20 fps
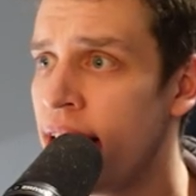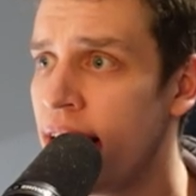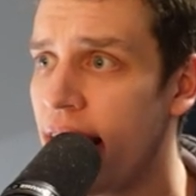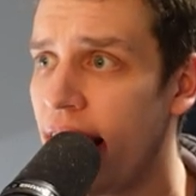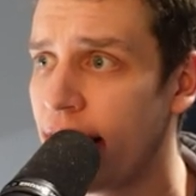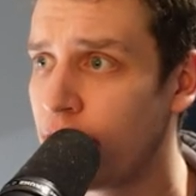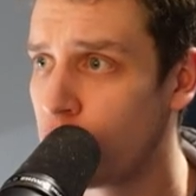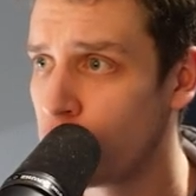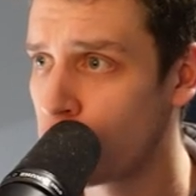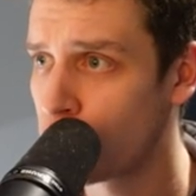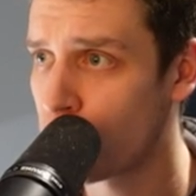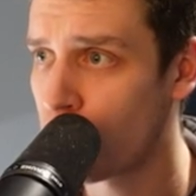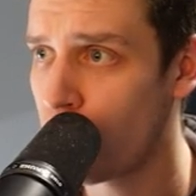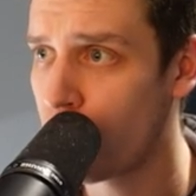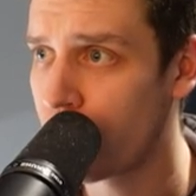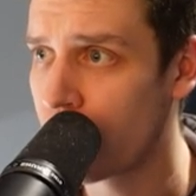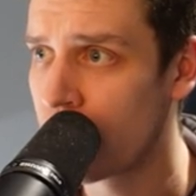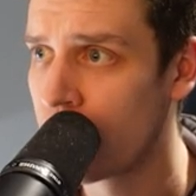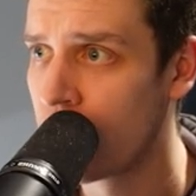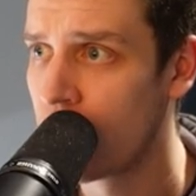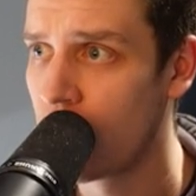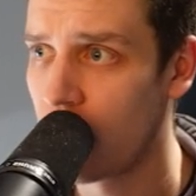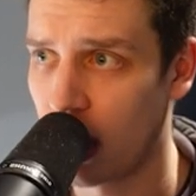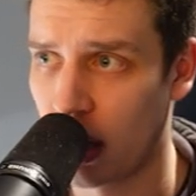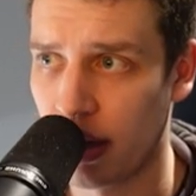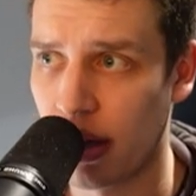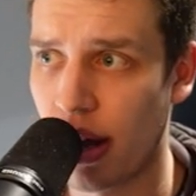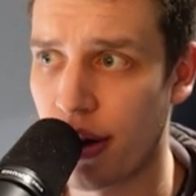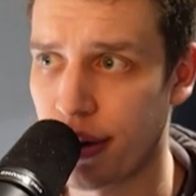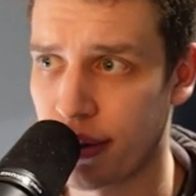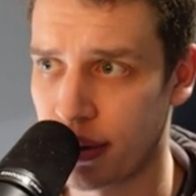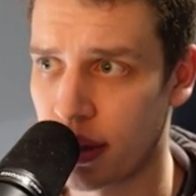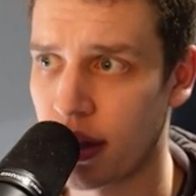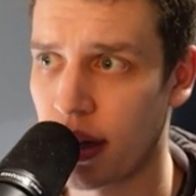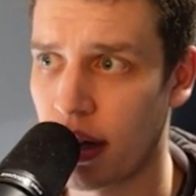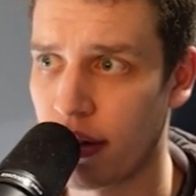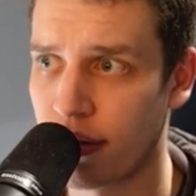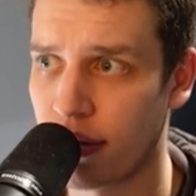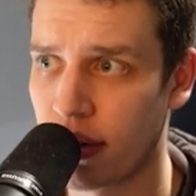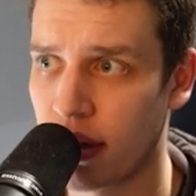and destroy a lot of
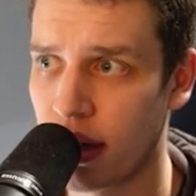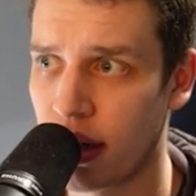stuff.